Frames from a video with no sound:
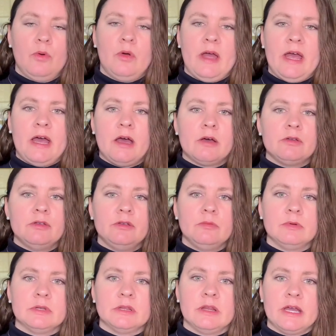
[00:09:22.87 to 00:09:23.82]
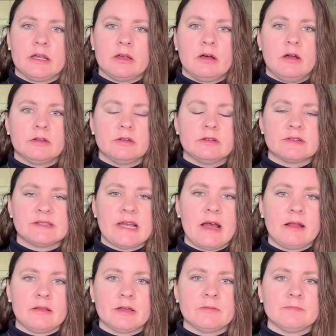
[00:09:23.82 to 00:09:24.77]
how you would like on your
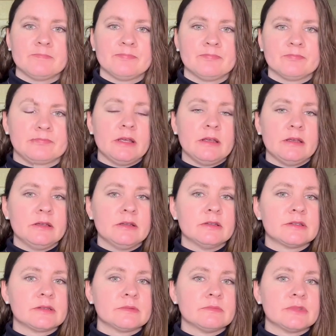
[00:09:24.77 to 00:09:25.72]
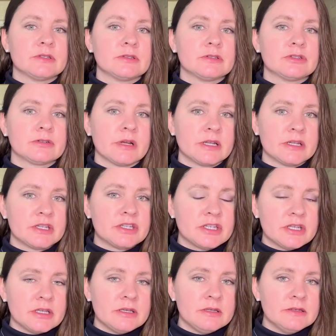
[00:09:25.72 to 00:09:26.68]
salad. Maybe some shredded
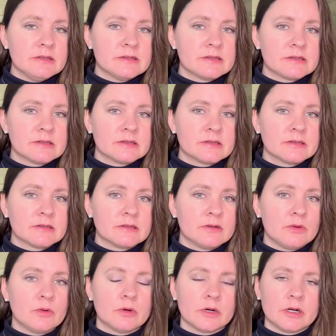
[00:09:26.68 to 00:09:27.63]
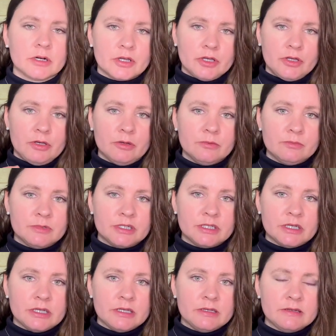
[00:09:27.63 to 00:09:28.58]
cheese or cubed
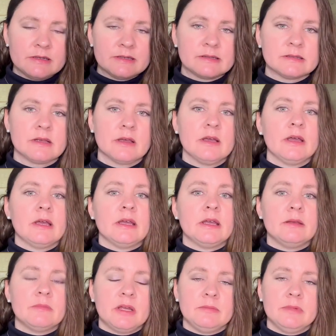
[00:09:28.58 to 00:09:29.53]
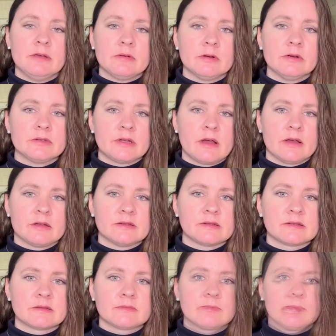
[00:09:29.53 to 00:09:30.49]
cheese and maybe
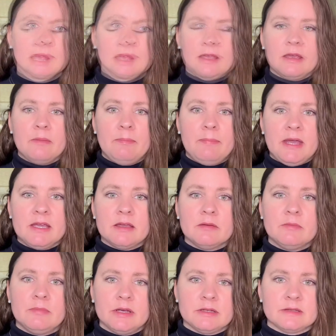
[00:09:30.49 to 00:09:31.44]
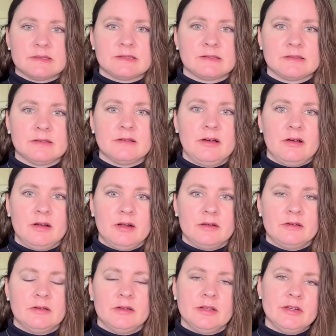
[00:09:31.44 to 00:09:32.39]
croutons. You may get bacon bits
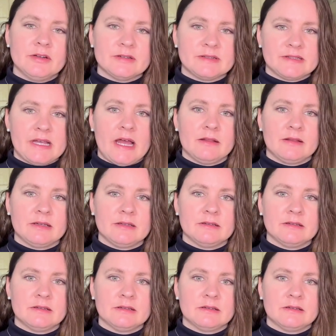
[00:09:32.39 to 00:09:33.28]
on your salad.